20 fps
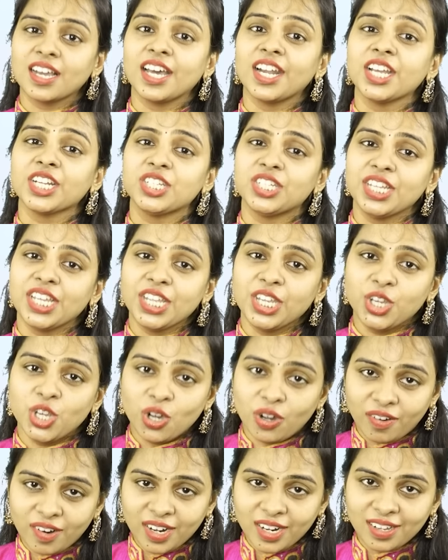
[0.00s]
correcting
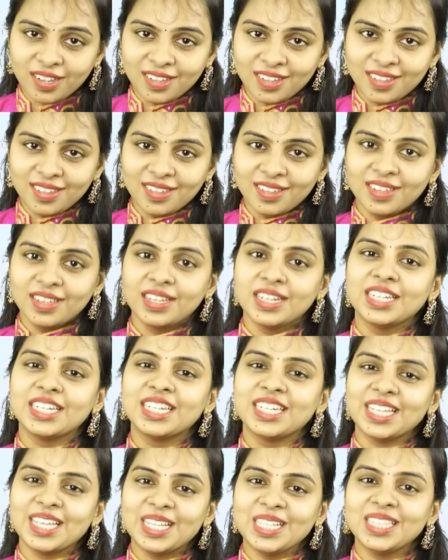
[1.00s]
your
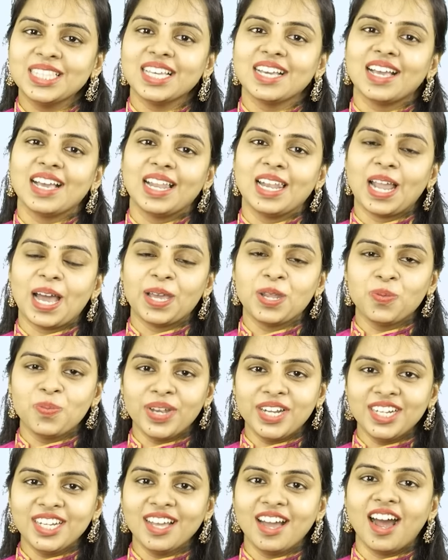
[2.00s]
teeth
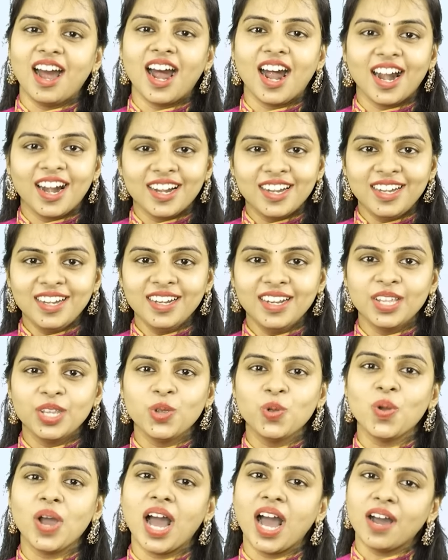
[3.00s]
alignment and
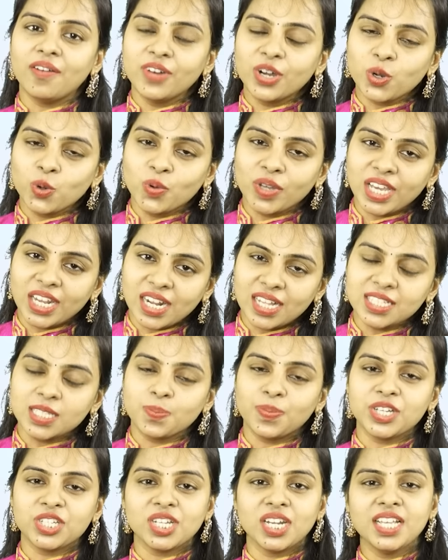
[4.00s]
you have a root canal
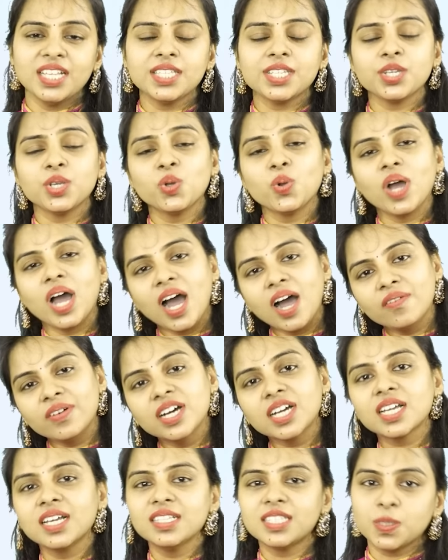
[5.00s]
specialist, you have
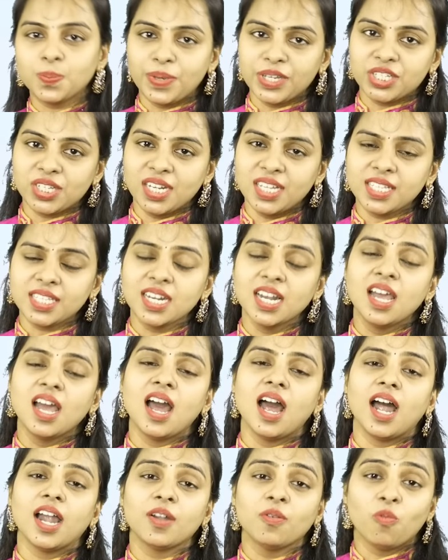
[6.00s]
a kid specialist
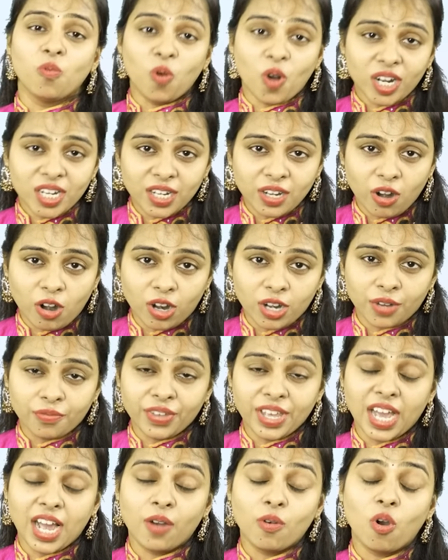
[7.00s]
and whatnot.
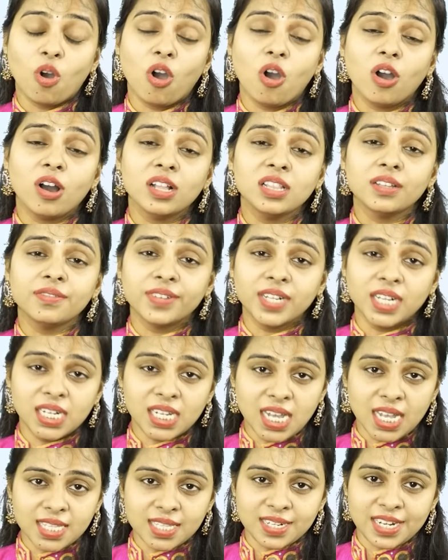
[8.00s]
We have all the
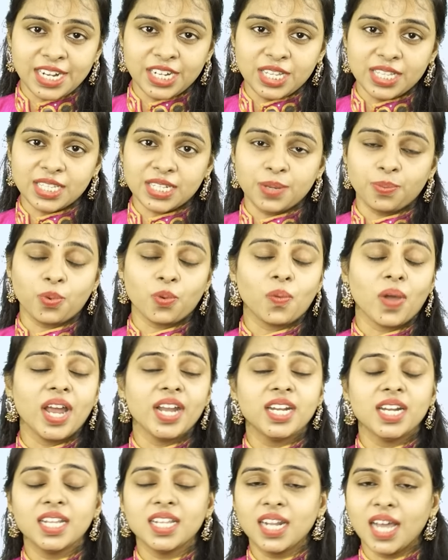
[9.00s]
world-class dentistry
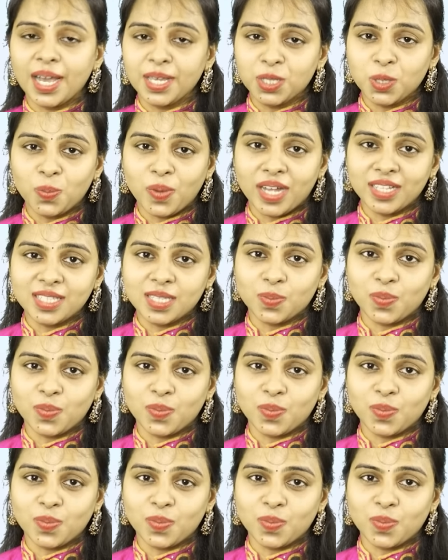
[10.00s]
provided in Hyderabad